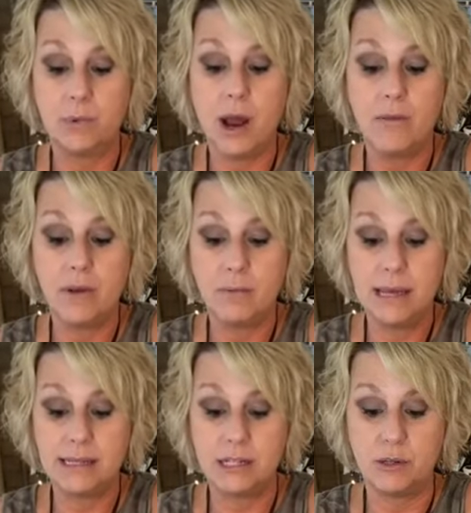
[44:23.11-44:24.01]
private
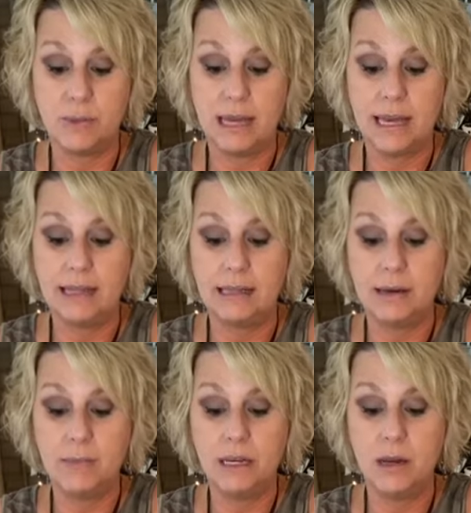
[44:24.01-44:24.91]
message me and
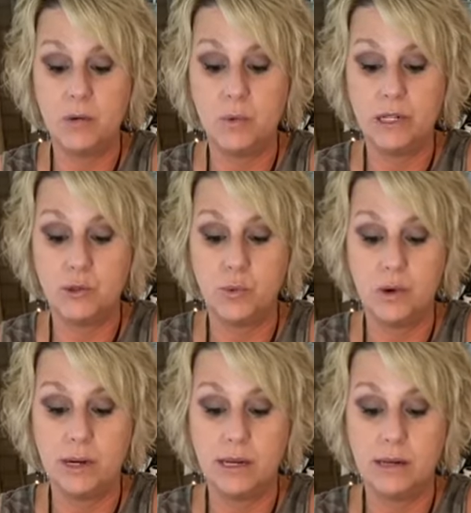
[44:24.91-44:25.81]
let me know which
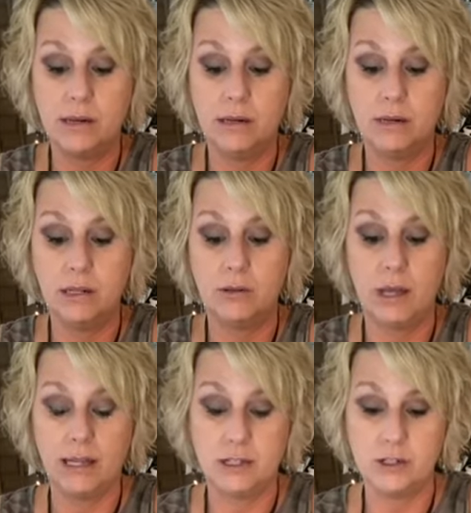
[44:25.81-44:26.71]
one you'd
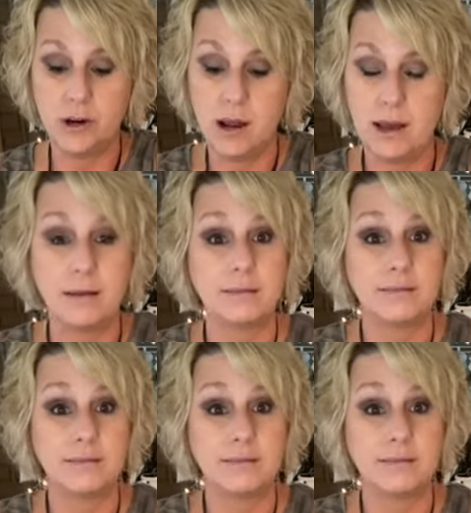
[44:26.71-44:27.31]
like to try